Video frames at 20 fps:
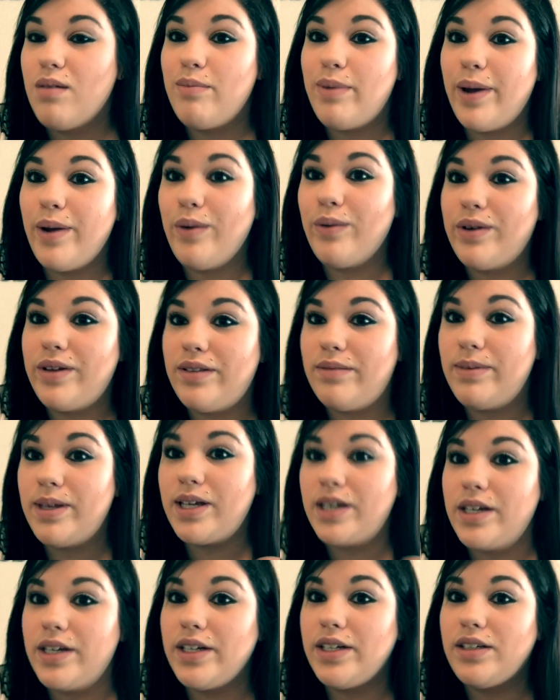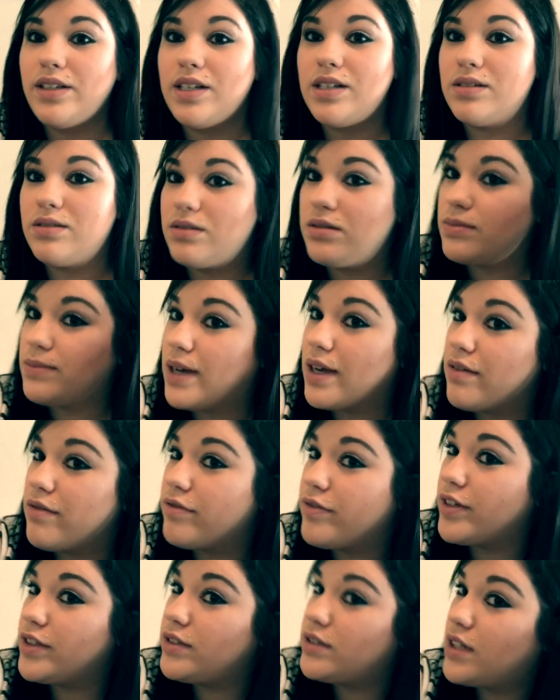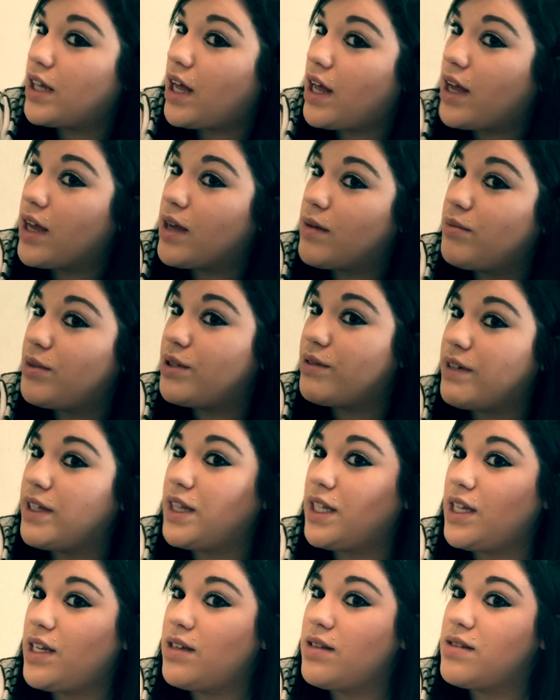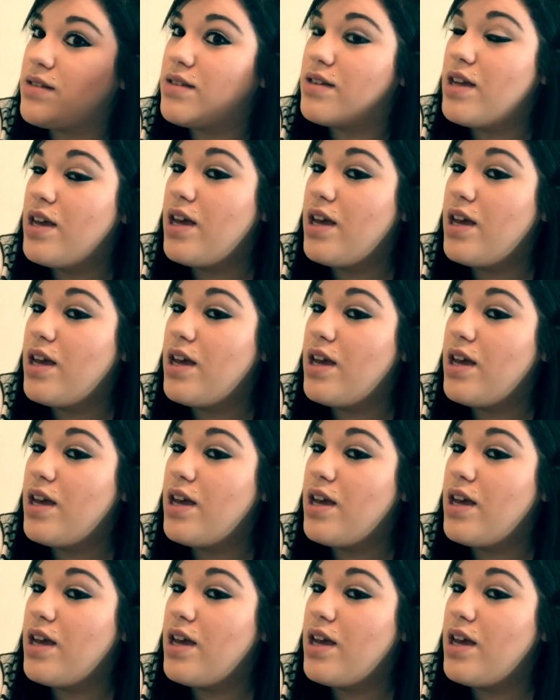bear with me here. This was my first time doing these.